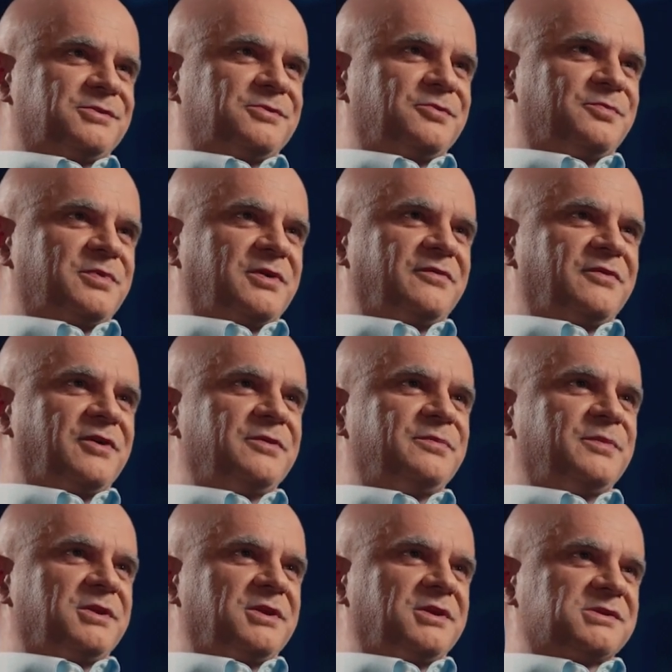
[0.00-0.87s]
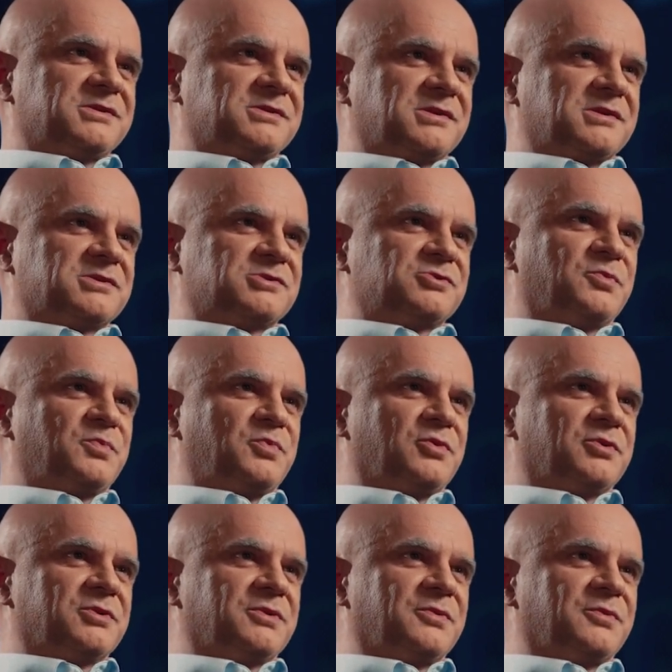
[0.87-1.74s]
to provide me necessary
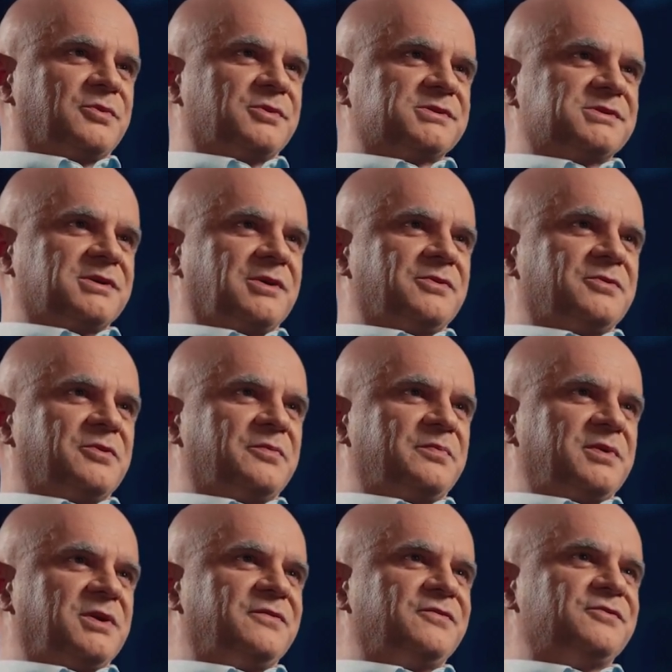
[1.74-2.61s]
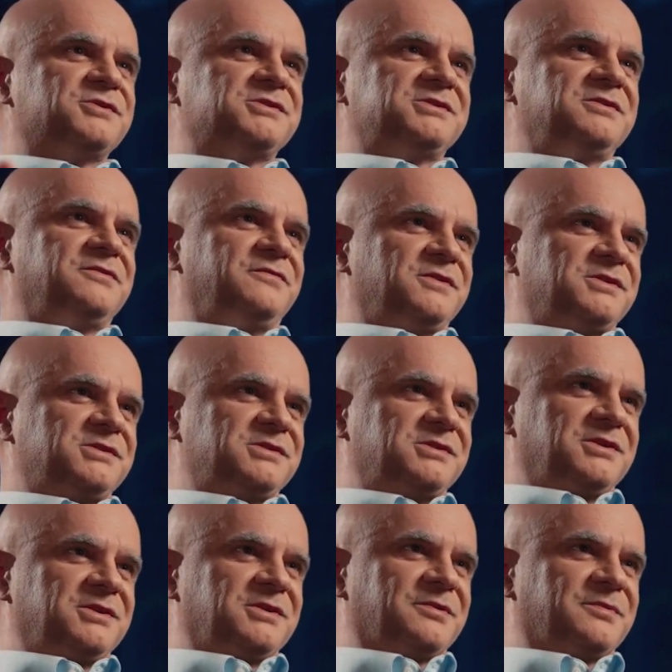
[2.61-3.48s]
support was our previous
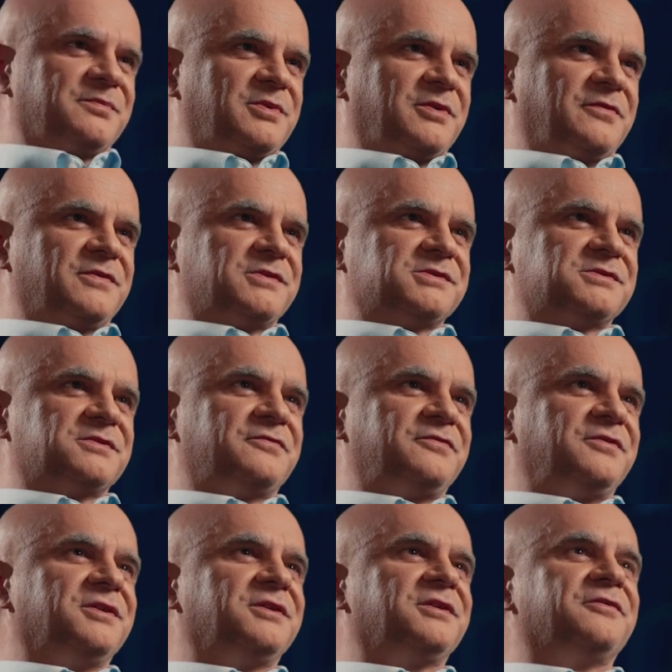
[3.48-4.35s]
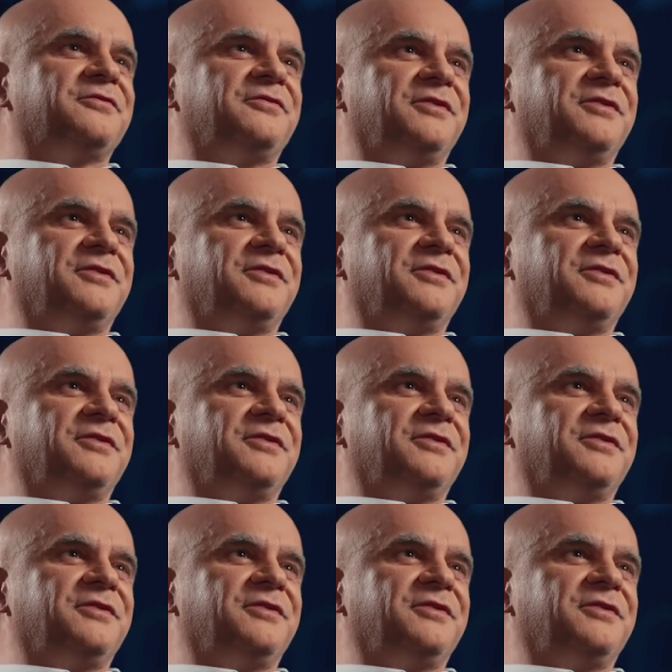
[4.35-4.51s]
DVC, Professor Frika